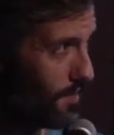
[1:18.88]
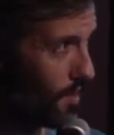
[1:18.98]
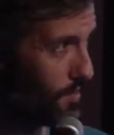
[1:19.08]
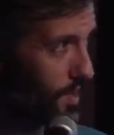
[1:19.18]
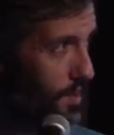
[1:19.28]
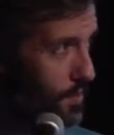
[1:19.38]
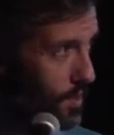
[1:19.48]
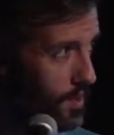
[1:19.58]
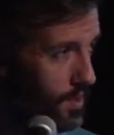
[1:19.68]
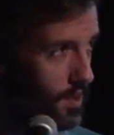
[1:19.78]
uh, from this
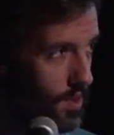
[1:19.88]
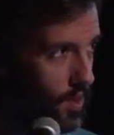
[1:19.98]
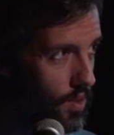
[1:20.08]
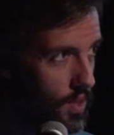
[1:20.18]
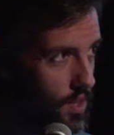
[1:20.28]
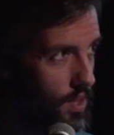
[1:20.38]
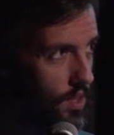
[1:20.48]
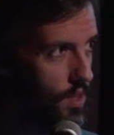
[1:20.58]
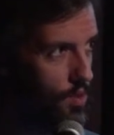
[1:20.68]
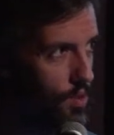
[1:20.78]
book called uh,
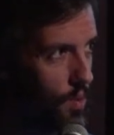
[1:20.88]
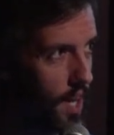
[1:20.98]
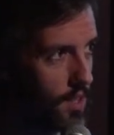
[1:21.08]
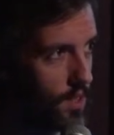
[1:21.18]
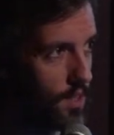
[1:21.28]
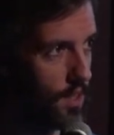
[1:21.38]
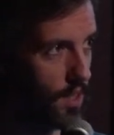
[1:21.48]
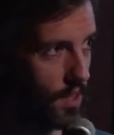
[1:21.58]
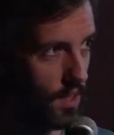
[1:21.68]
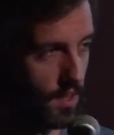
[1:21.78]
The True Actor
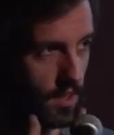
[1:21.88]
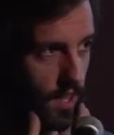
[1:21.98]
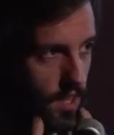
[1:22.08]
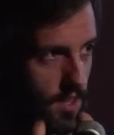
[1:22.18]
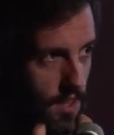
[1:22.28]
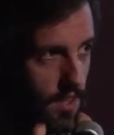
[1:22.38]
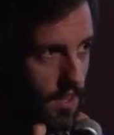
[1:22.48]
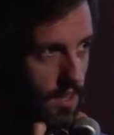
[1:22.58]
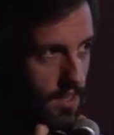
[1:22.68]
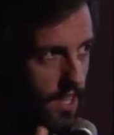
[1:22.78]
that
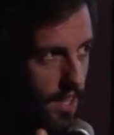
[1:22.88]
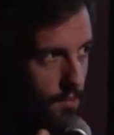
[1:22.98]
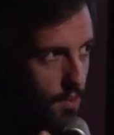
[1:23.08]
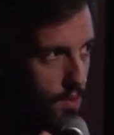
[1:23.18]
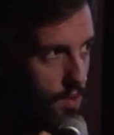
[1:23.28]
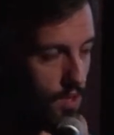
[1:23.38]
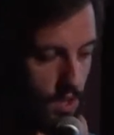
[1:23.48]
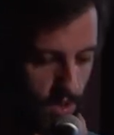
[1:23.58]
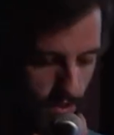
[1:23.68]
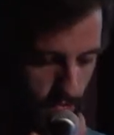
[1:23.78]
uh, Zenk Books
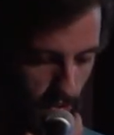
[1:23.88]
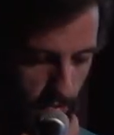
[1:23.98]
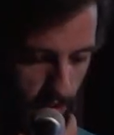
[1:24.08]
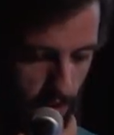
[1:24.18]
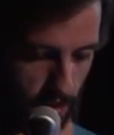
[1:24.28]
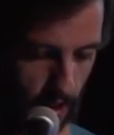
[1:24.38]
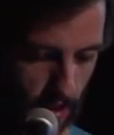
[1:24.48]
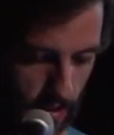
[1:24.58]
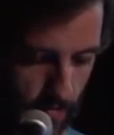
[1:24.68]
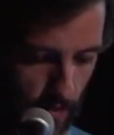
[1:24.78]
just published
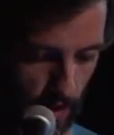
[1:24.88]
here,